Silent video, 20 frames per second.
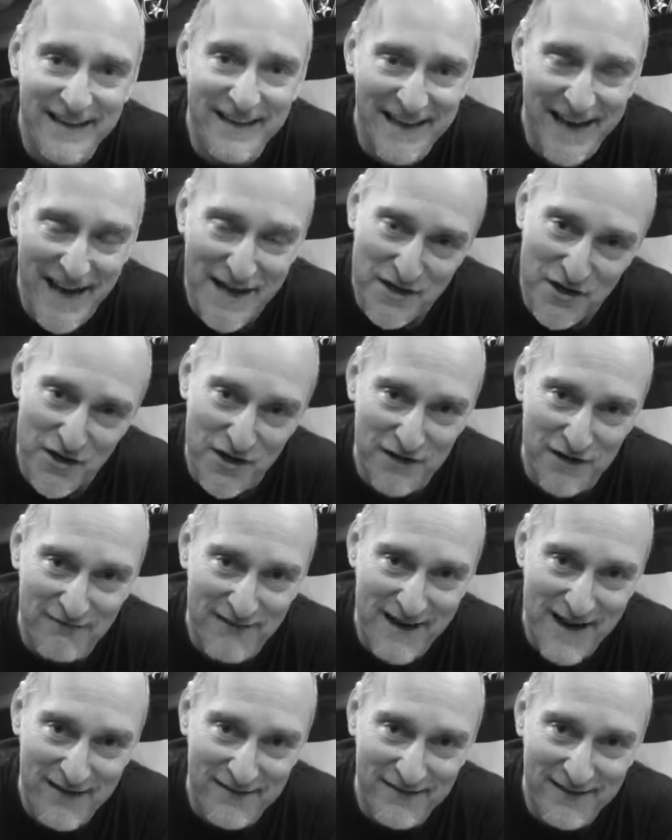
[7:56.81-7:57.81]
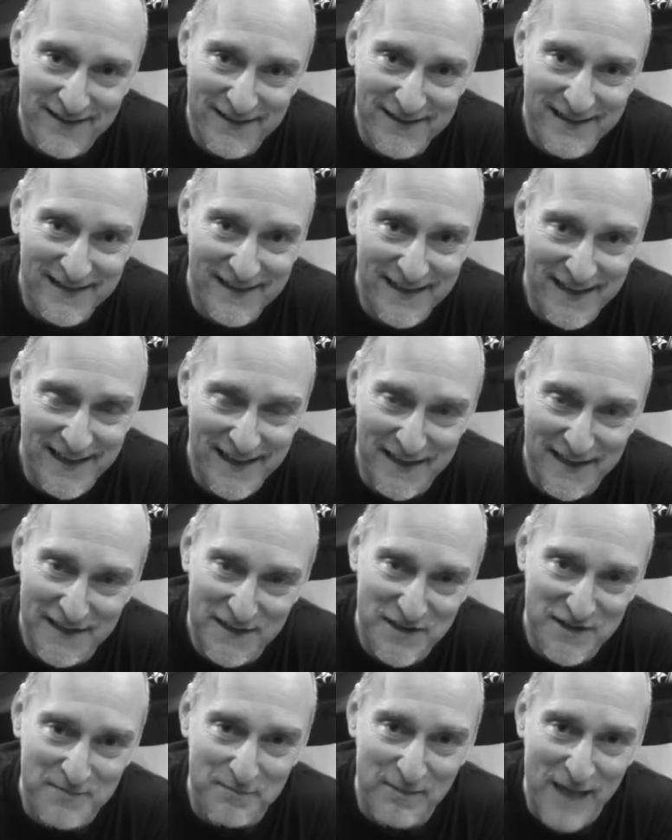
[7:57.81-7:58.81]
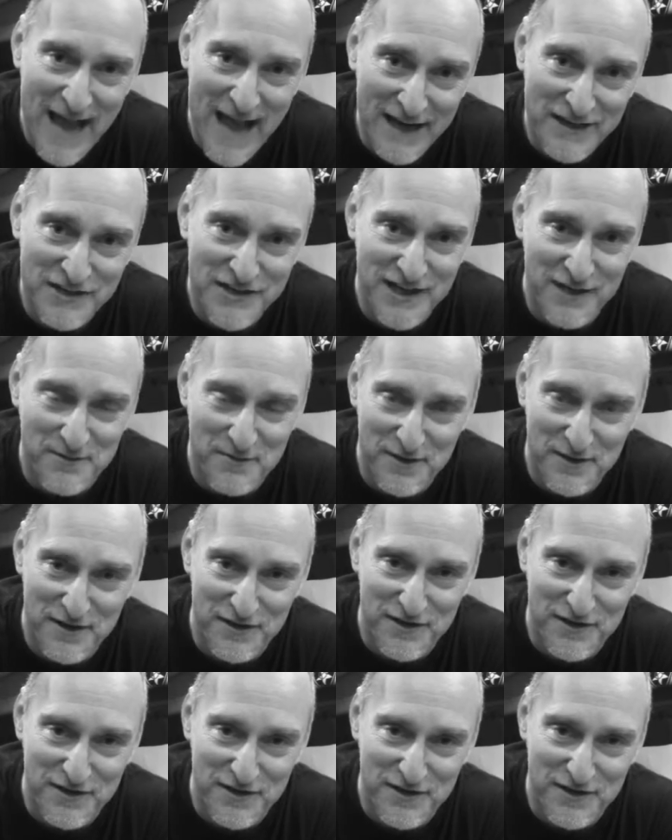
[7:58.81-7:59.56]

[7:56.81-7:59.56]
and I turn around, and there's this black chick with the